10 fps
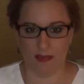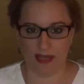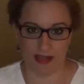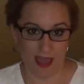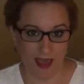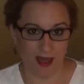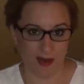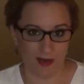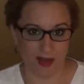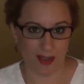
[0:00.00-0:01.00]
But
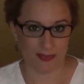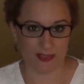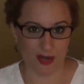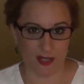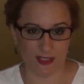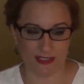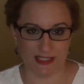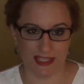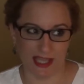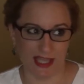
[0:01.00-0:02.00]
now I'm starting to
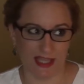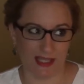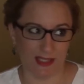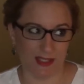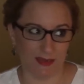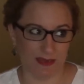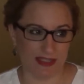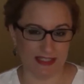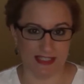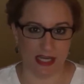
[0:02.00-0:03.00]
get a little
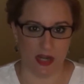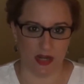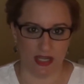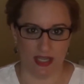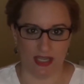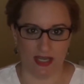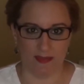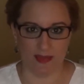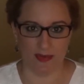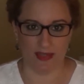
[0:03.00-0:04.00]
bit daring, and
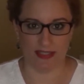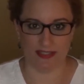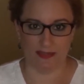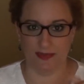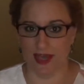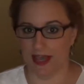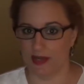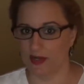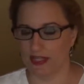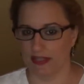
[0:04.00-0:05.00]
I'm going into a
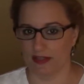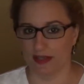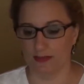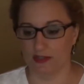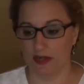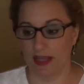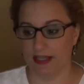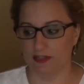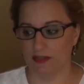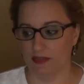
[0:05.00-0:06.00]
higher heel, and I'm
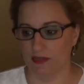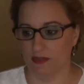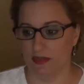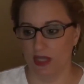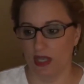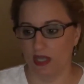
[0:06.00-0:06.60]
trying to